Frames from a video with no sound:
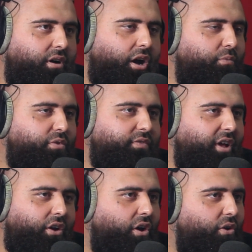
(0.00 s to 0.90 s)
I'm with
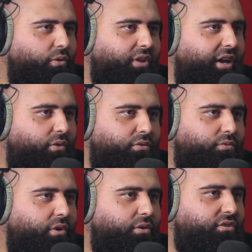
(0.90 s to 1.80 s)
that guy all day because
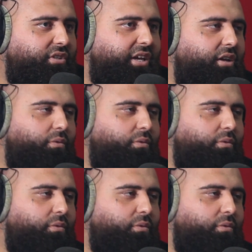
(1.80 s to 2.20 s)
what he was saying